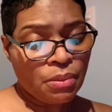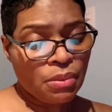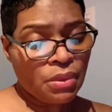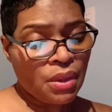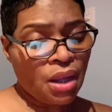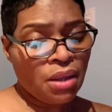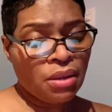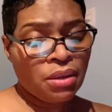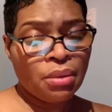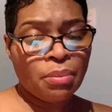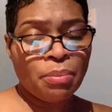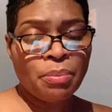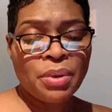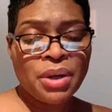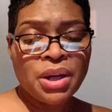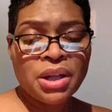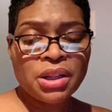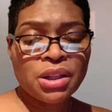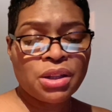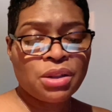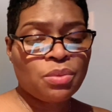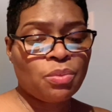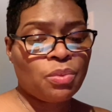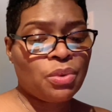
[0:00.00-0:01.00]
the
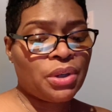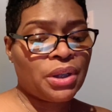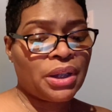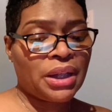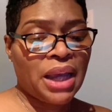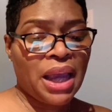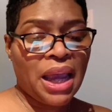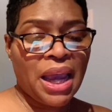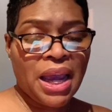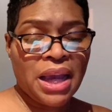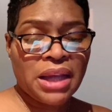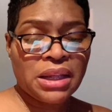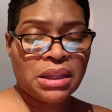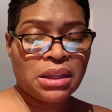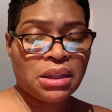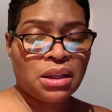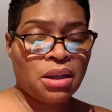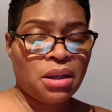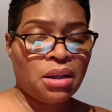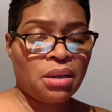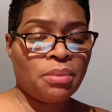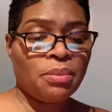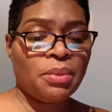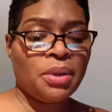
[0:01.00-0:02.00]
buses were gassed
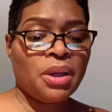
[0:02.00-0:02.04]
up,